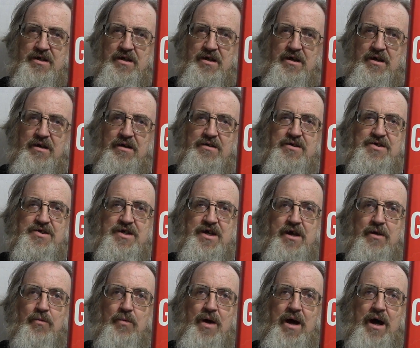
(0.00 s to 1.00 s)
uh,
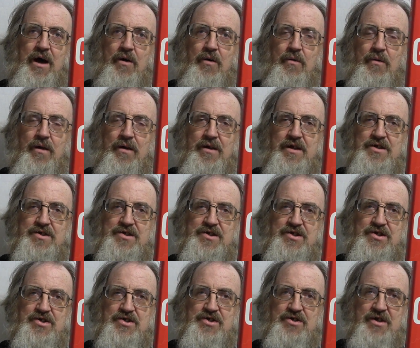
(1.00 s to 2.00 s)
say, "Wow, this
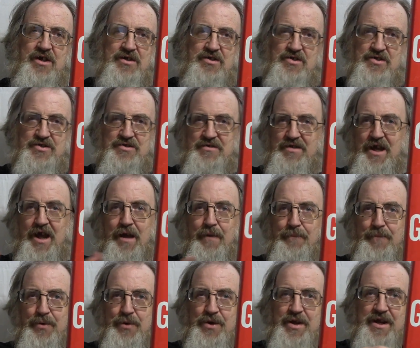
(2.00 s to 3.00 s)
is I just
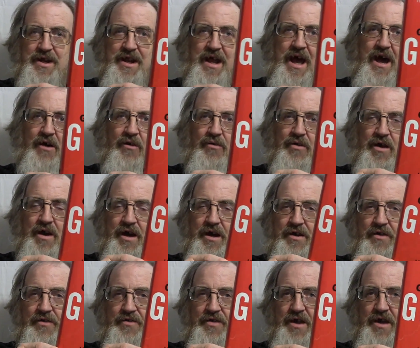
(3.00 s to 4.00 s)
can't put it down"
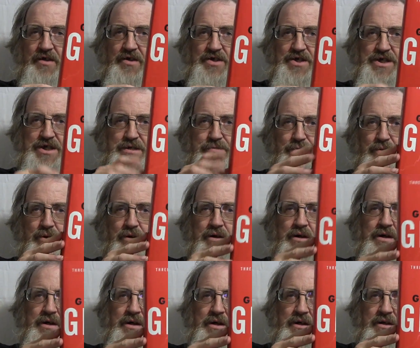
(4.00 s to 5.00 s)
kind of thing. This is a book
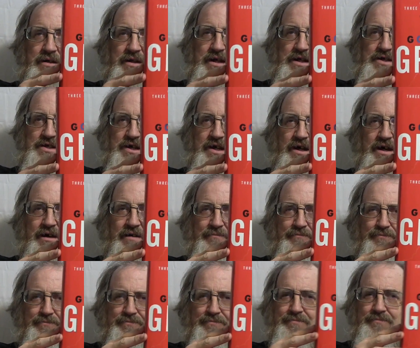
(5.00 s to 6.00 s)
that uh,
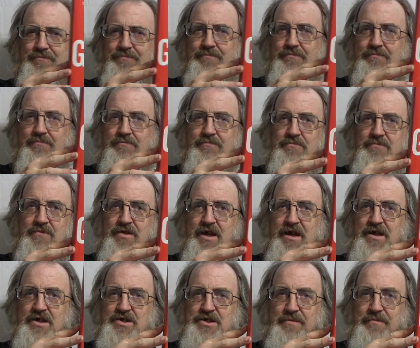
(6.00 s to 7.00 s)

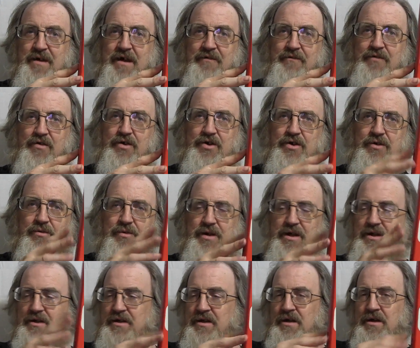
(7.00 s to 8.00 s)
takes some effort to
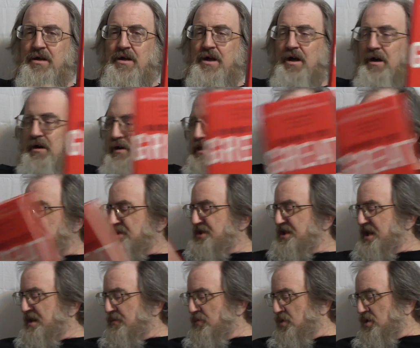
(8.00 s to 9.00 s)
read. Okay, well,
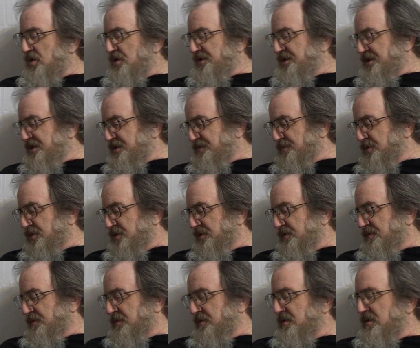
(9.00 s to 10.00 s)
Sam Walton's book